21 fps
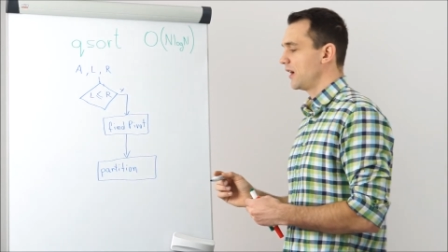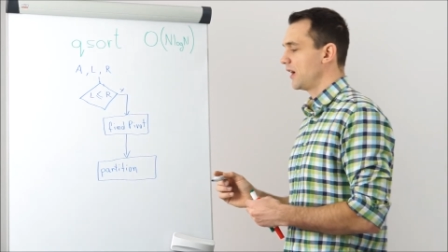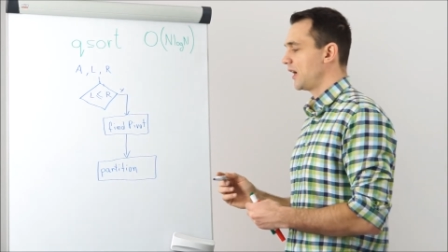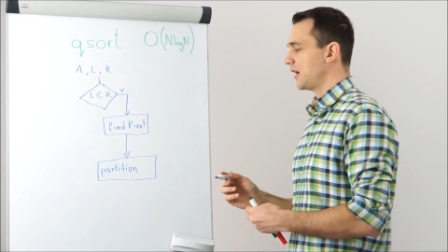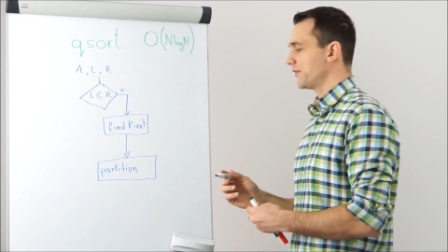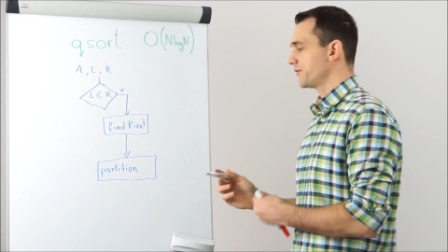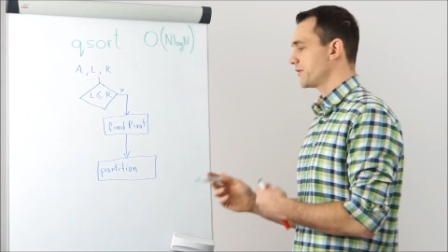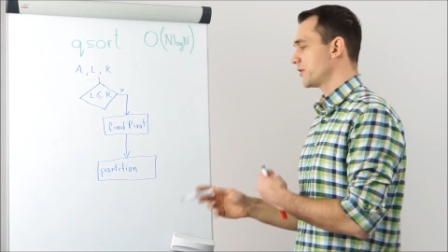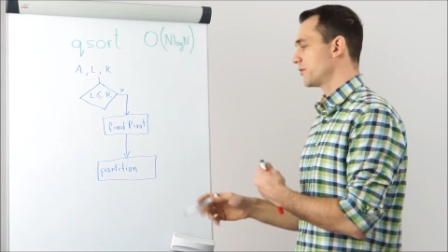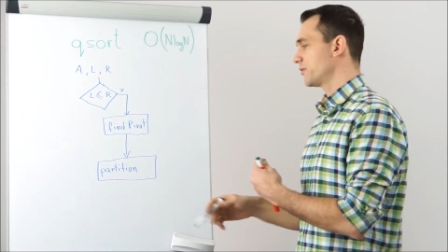
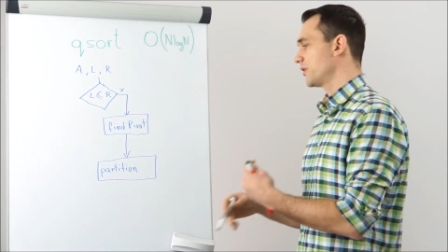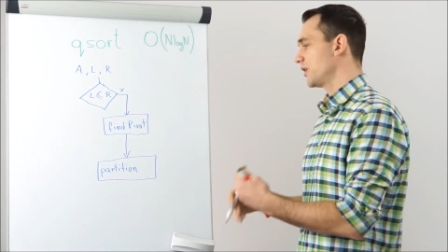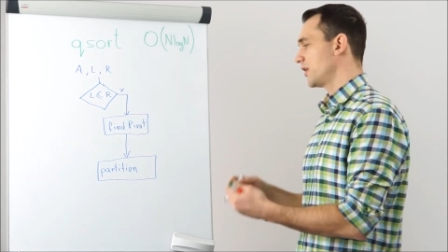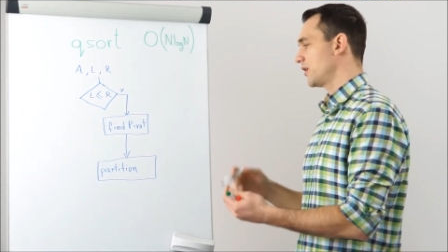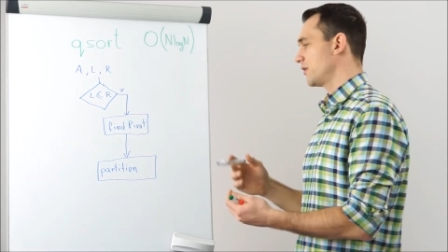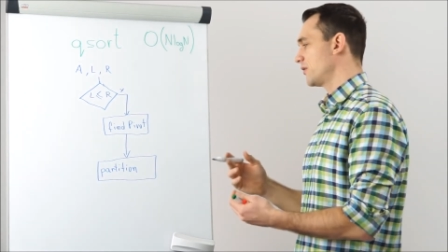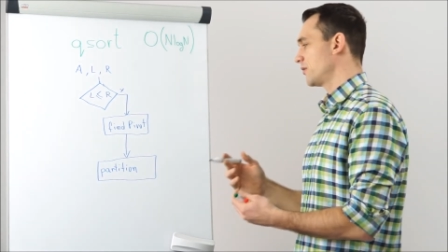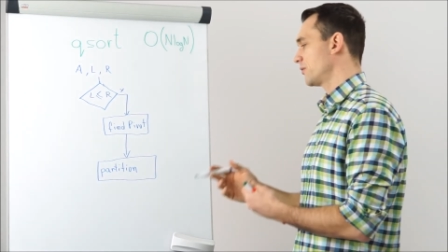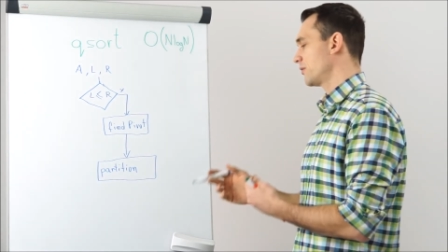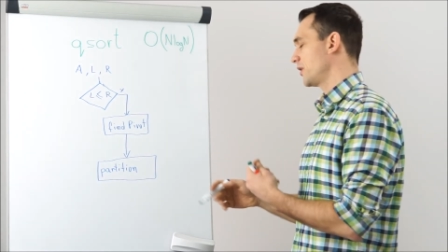After we
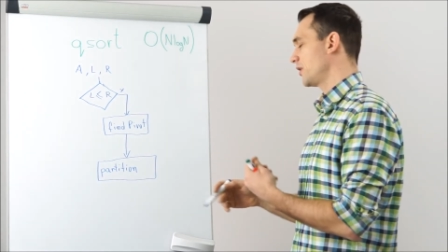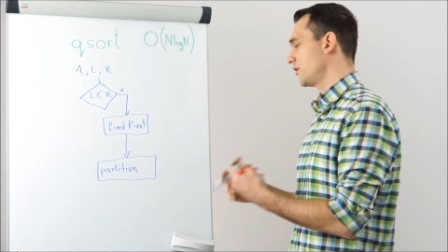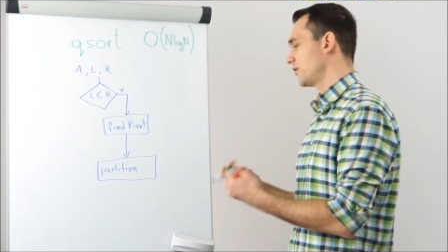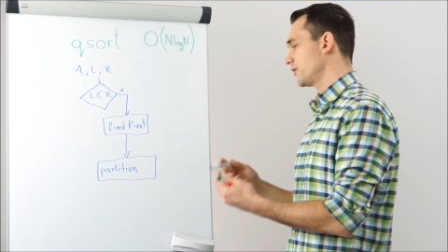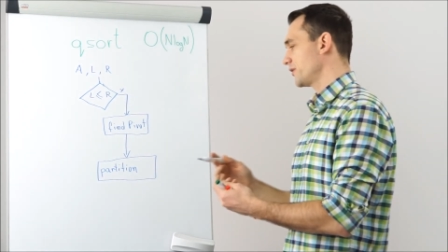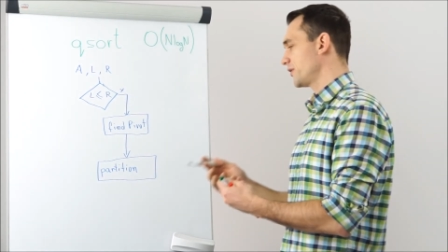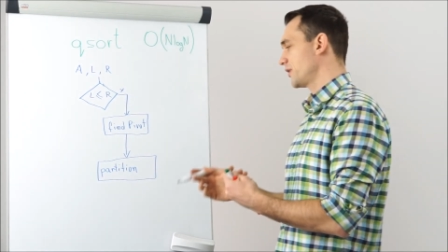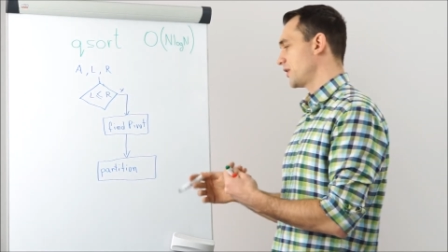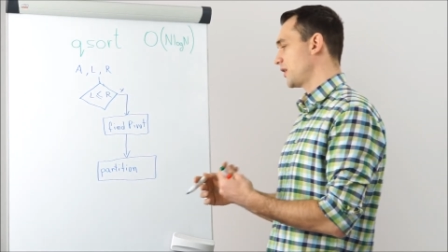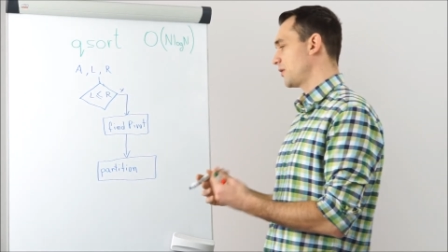
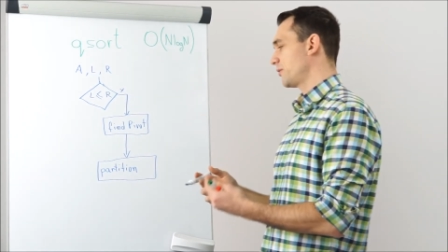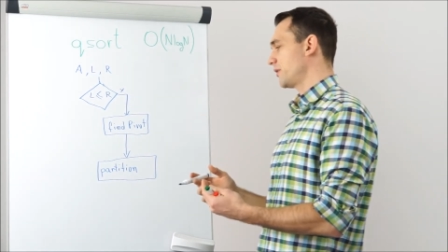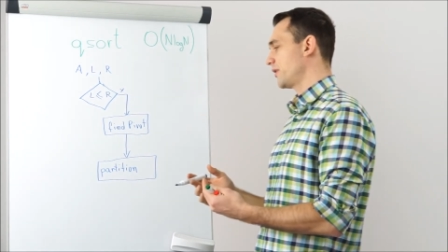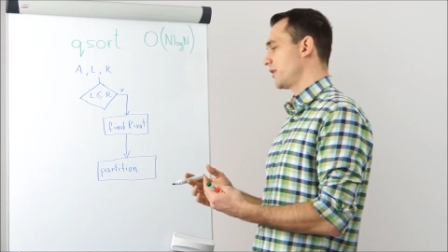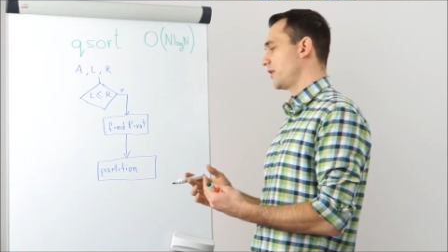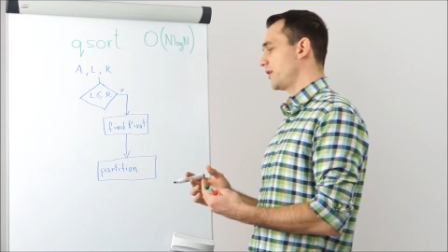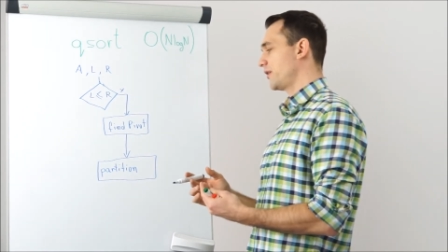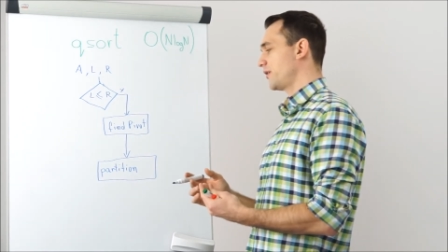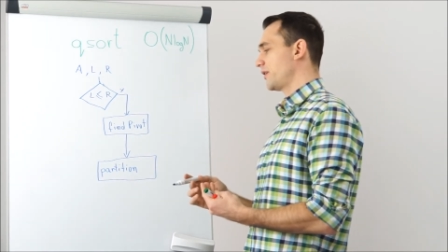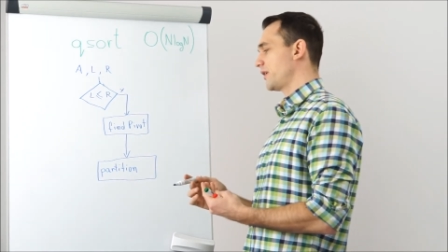reorder
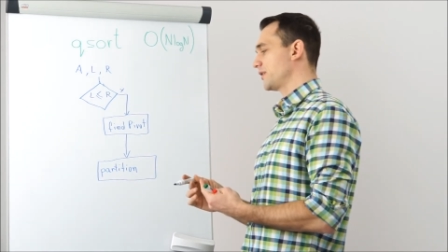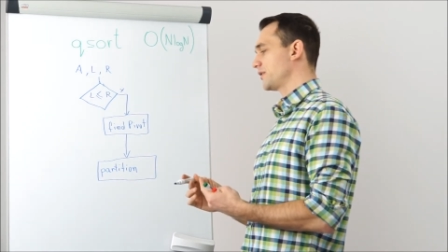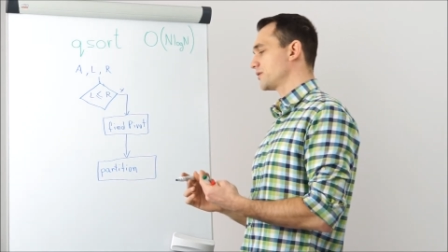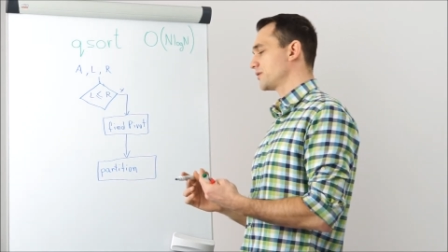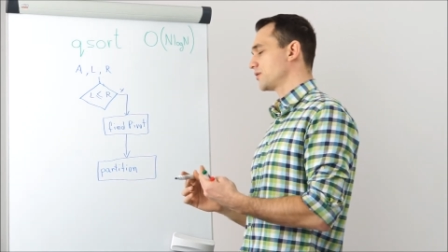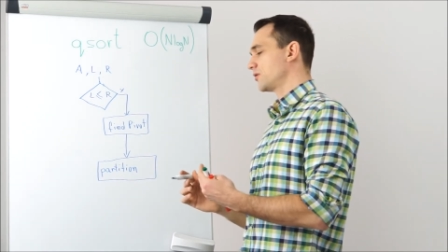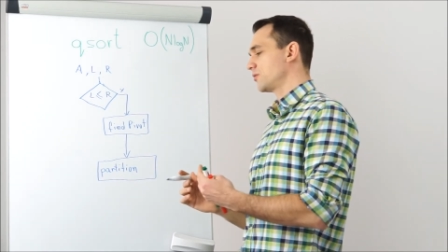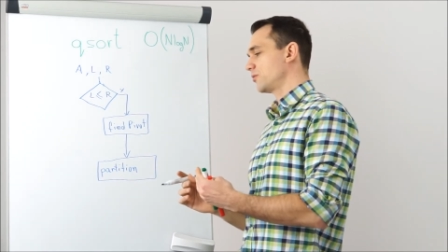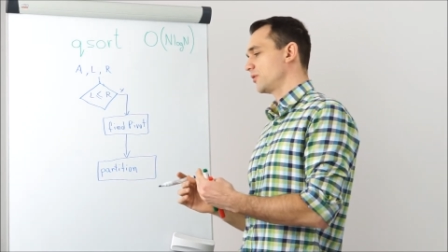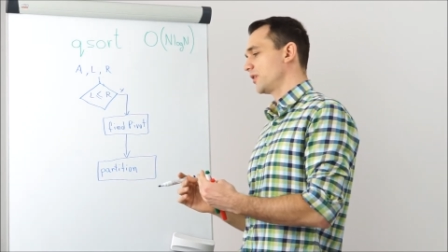our array,
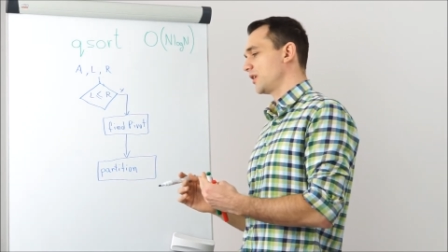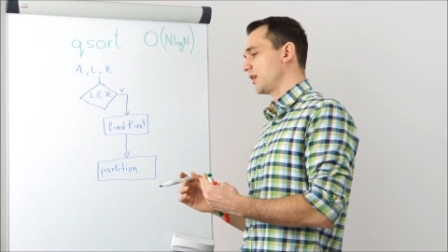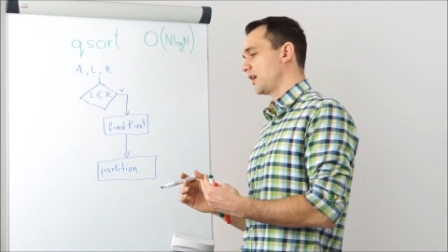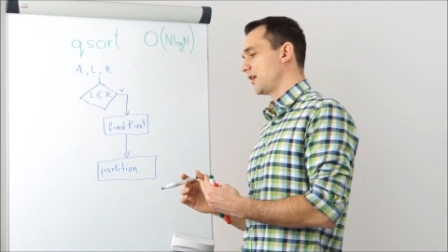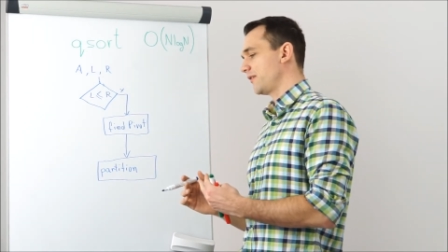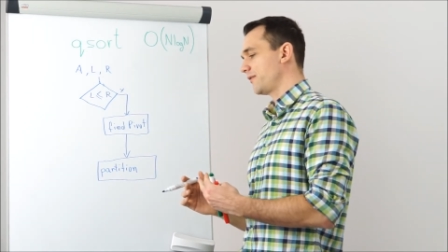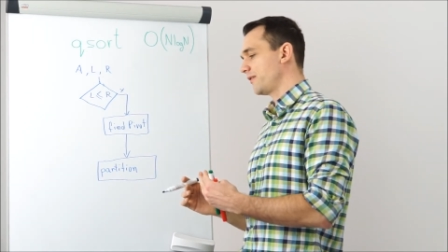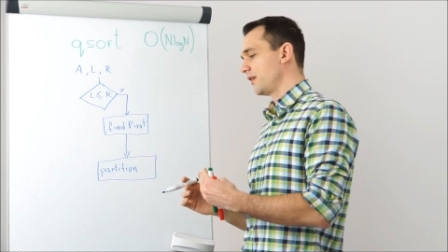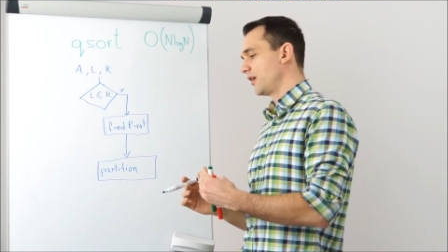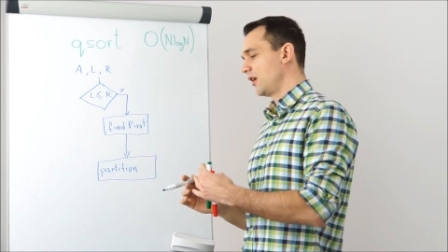so we
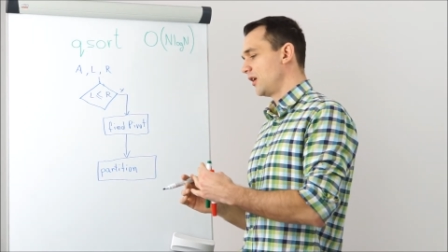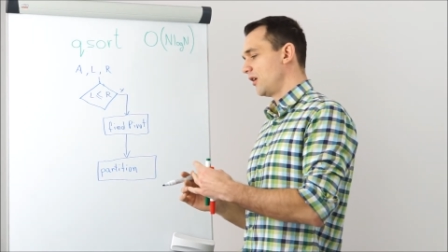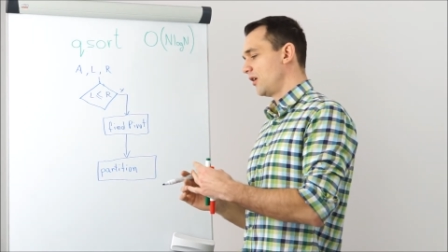have